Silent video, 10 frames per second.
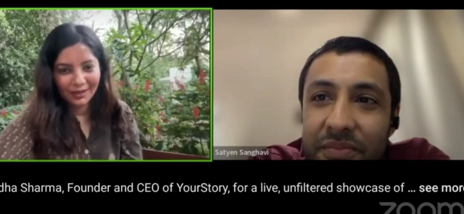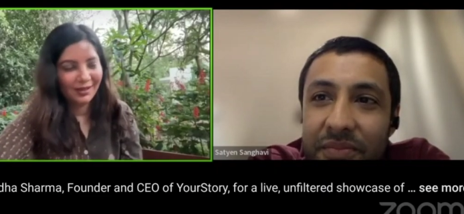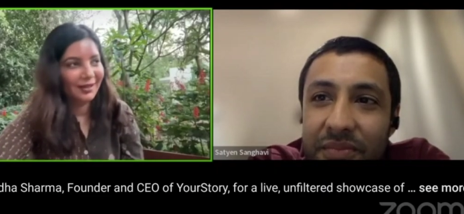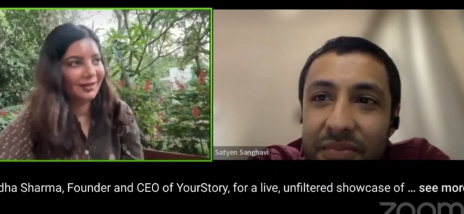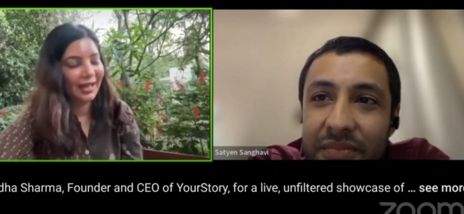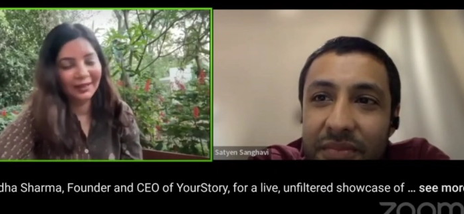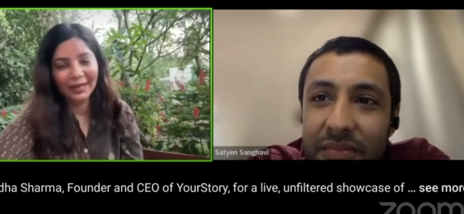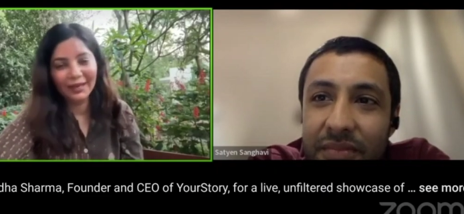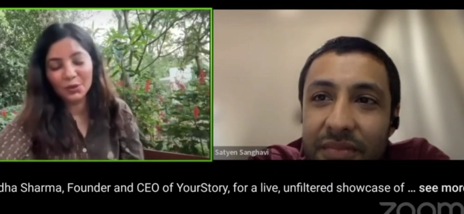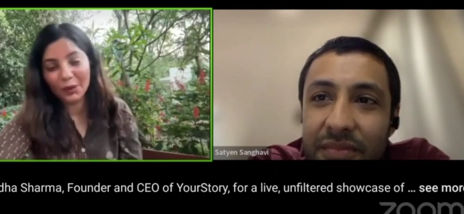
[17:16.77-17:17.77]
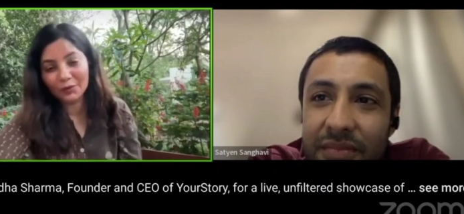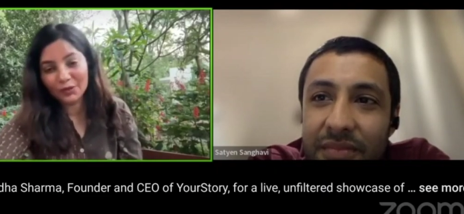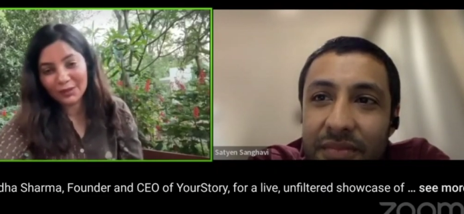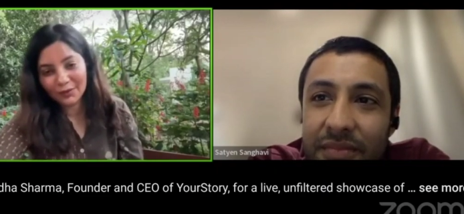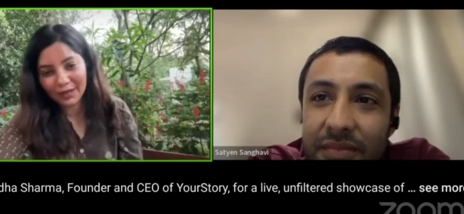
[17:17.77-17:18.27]
Speaker 1: Uh, and and to
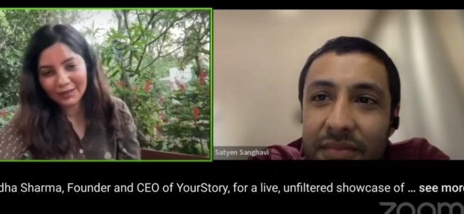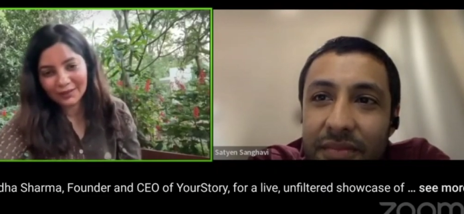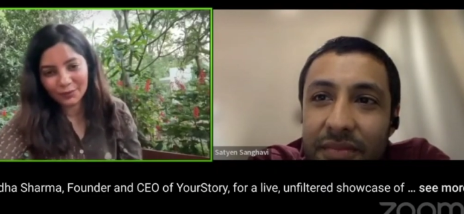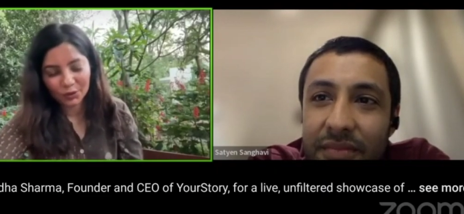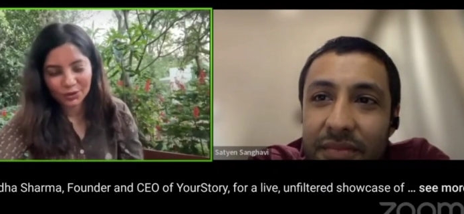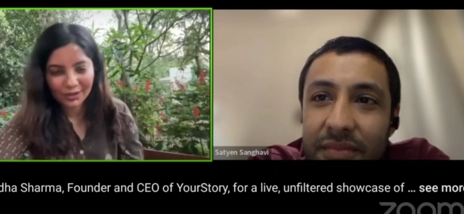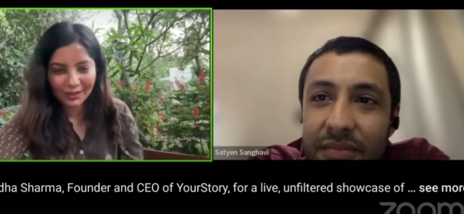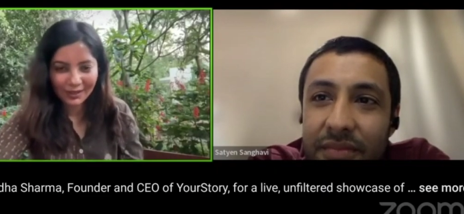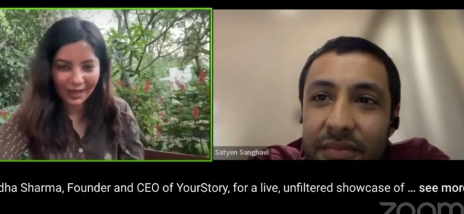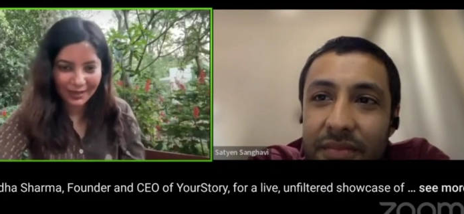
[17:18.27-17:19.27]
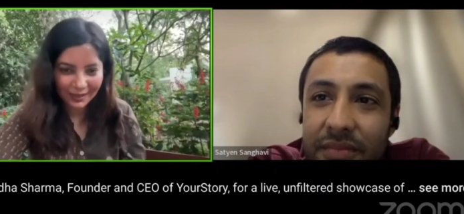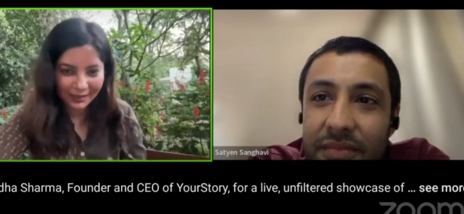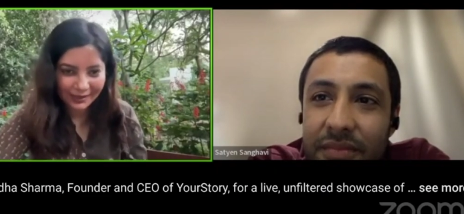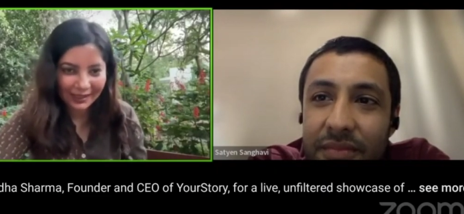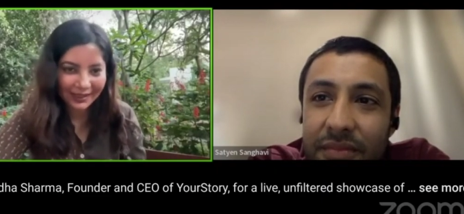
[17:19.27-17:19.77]
everyone watching and
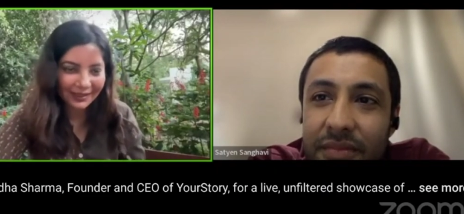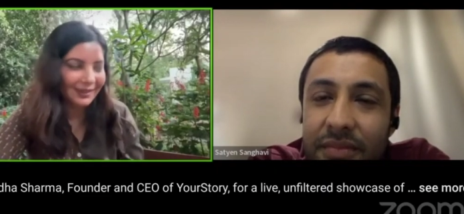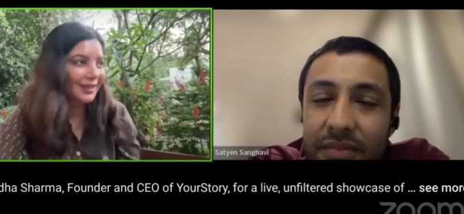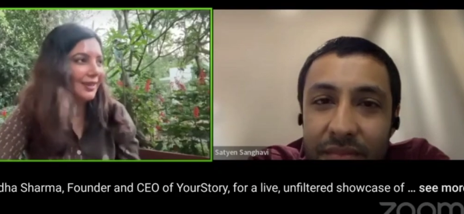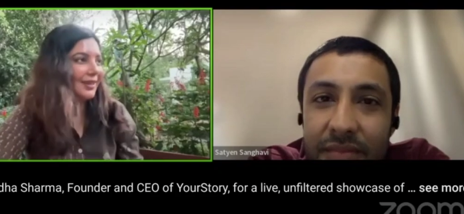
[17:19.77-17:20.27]
listening,